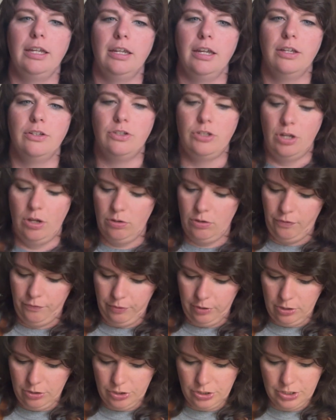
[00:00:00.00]
it. So the
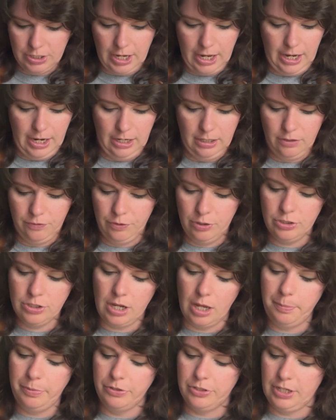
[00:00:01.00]
first
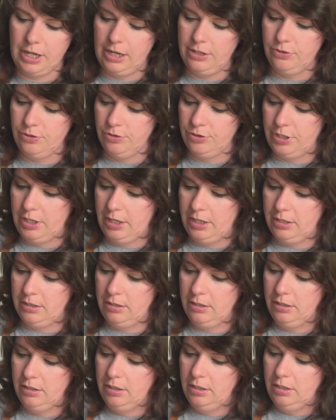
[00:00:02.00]
couple skeins are done.
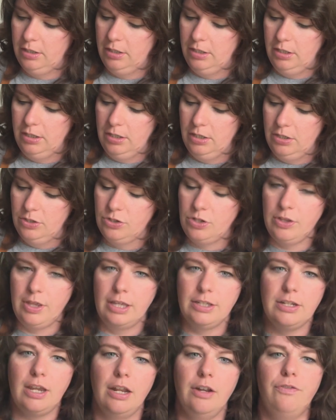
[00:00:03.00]
So
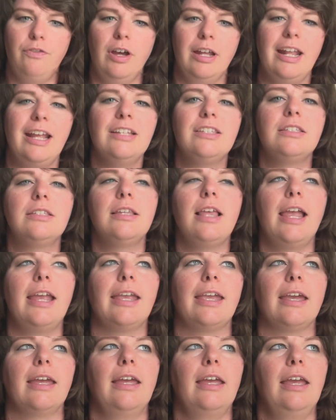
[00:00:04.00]
that's kind of fun. It's
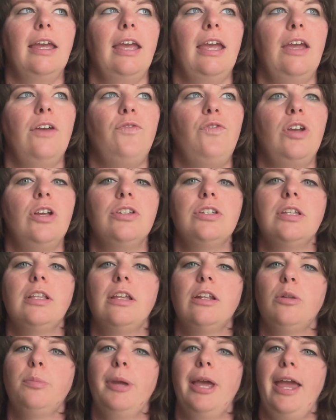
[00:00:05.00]
like, it feels a
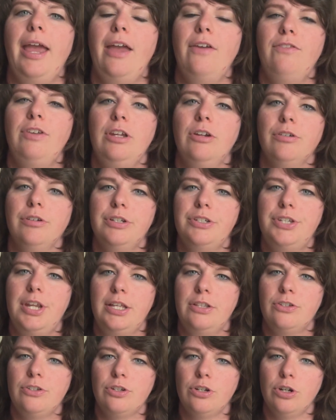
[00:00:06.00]
little bit heavier and
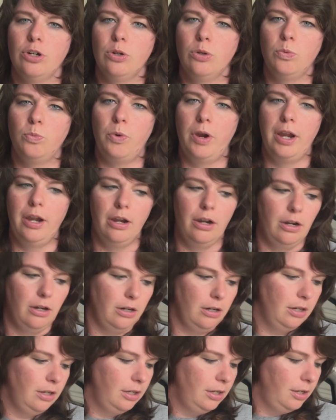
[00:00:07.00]
denser,
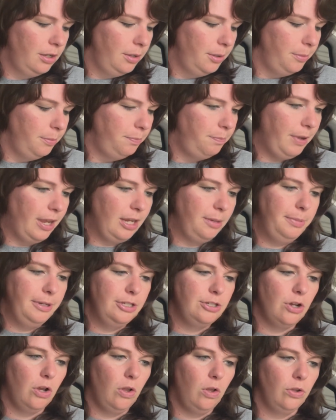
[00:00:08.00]
where Baby
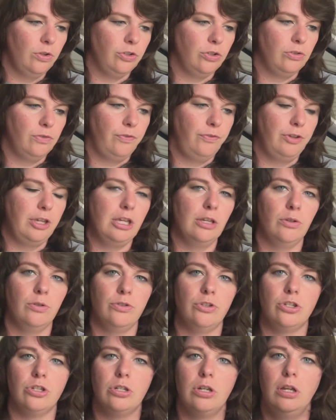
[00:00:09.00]
Doll
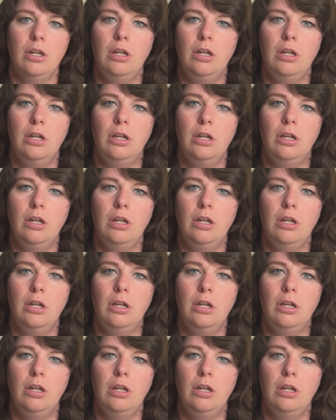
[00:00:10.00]
feels